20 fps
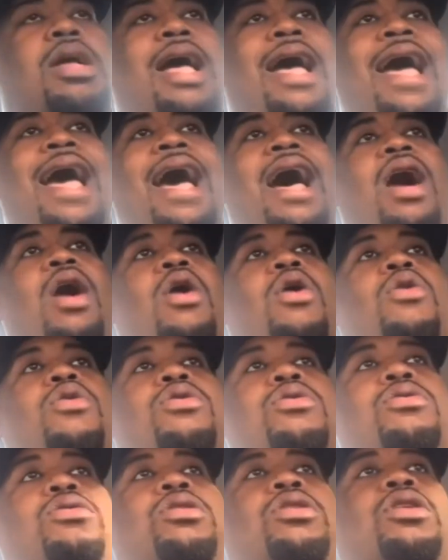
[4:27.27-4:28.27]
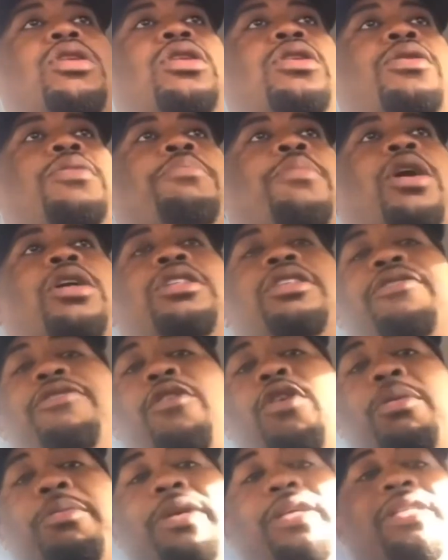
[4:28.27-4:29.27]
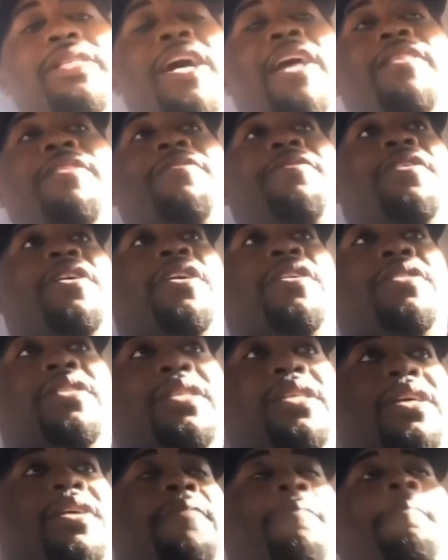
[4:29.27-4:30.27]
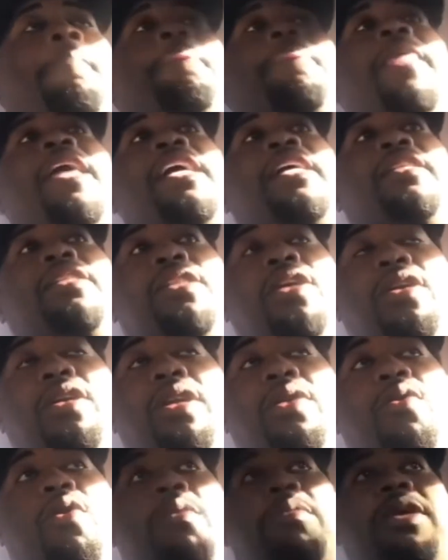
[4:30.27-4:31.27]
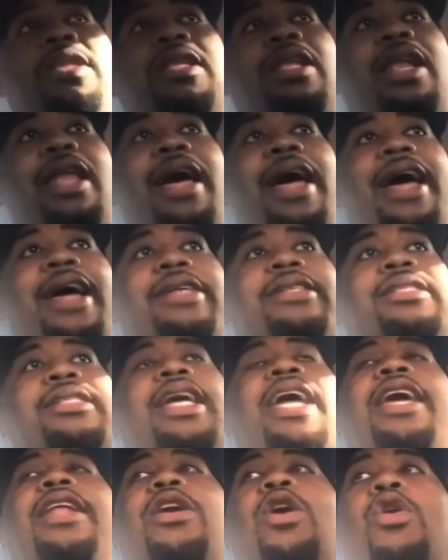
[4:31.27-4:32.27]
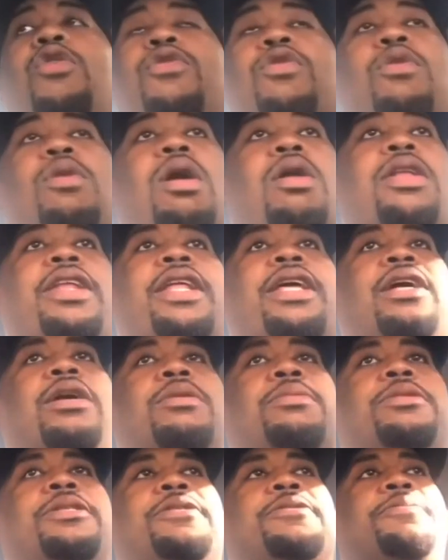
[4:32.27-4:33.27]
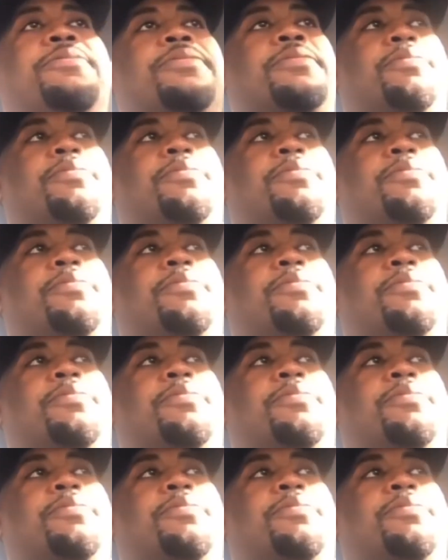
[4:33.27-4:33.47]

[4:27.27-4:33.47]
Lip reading: how Merchant Former is not the first. It certainly won't be the last, and overall it helps.